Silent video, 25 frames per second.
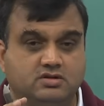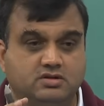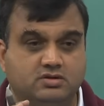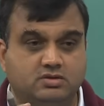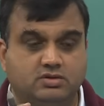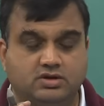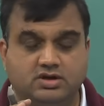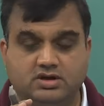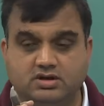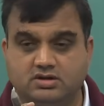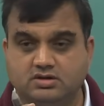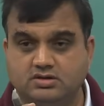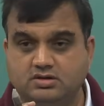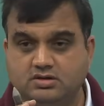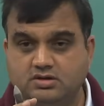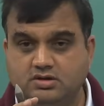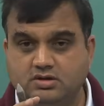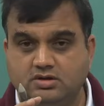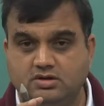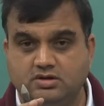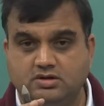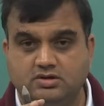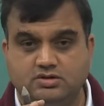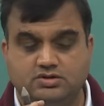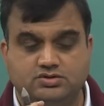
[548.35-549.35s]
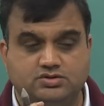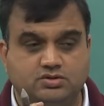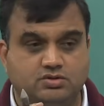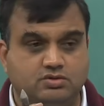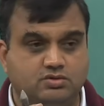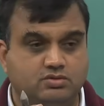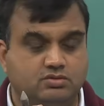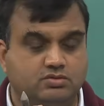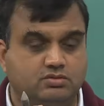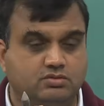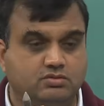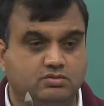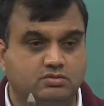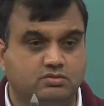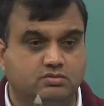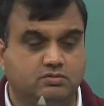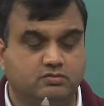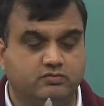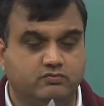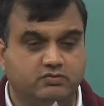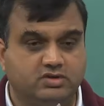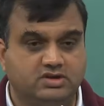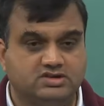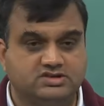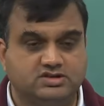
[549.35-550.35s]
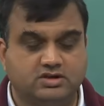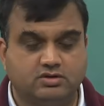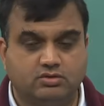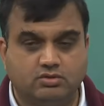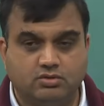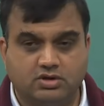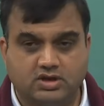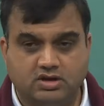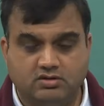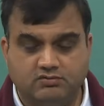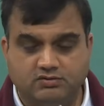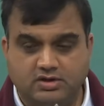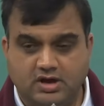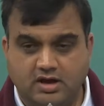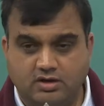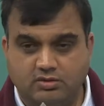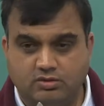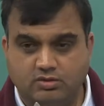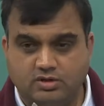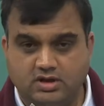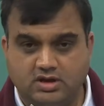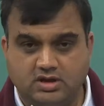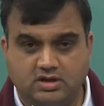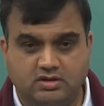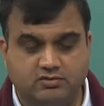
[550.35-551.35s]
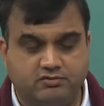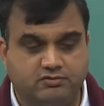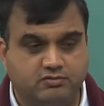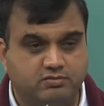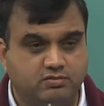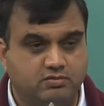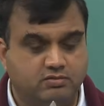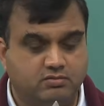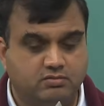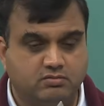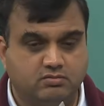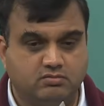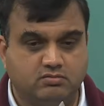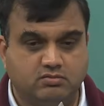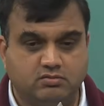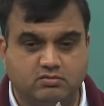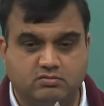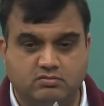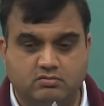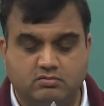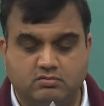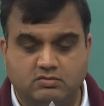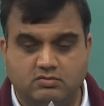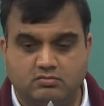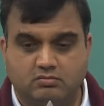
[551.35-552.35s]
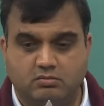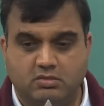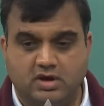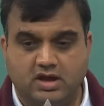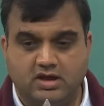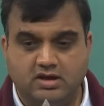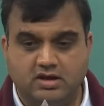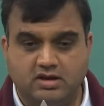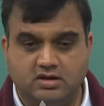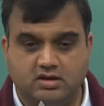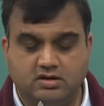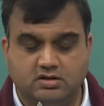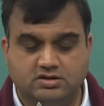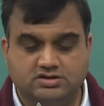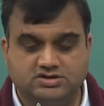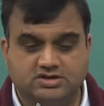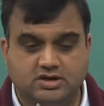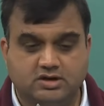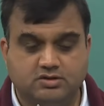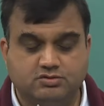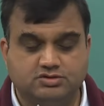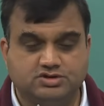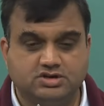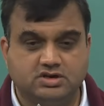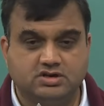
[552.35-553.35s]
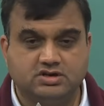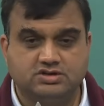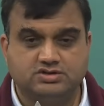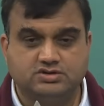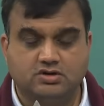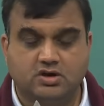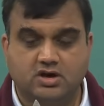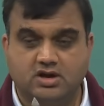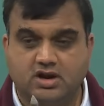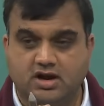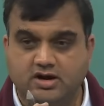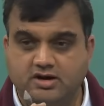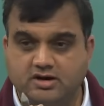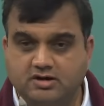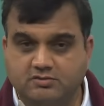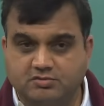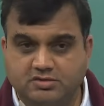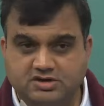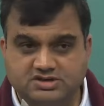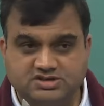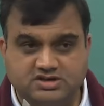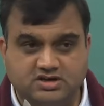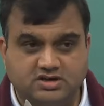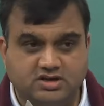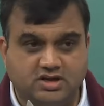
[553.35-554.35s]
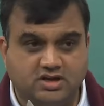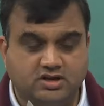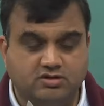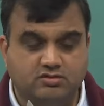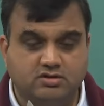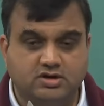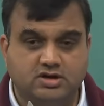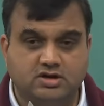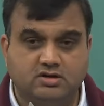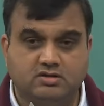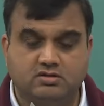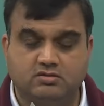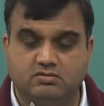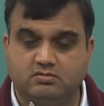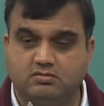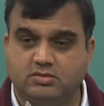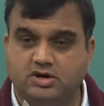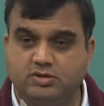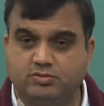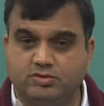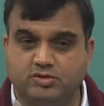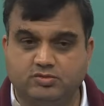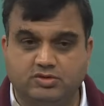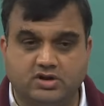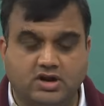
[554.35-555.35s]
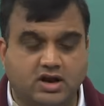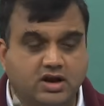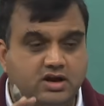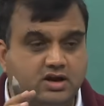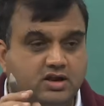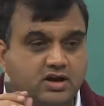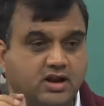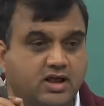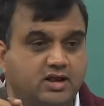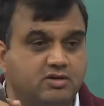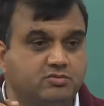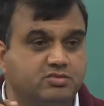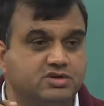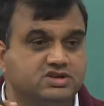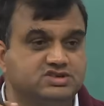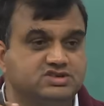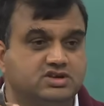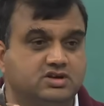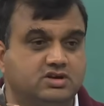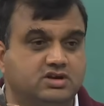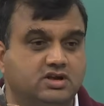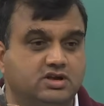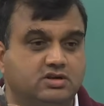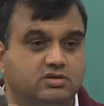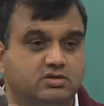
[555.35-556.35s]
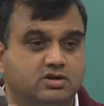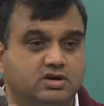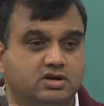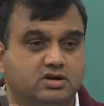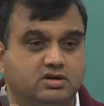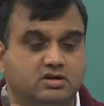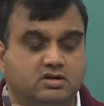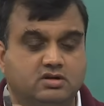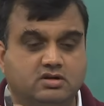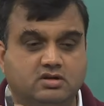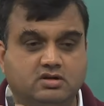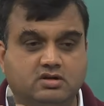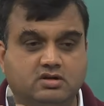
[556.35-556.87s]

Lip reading: Okay. So we will say, okay, we are okay if my solution is not 100% accurate, but maybe 99% accurate.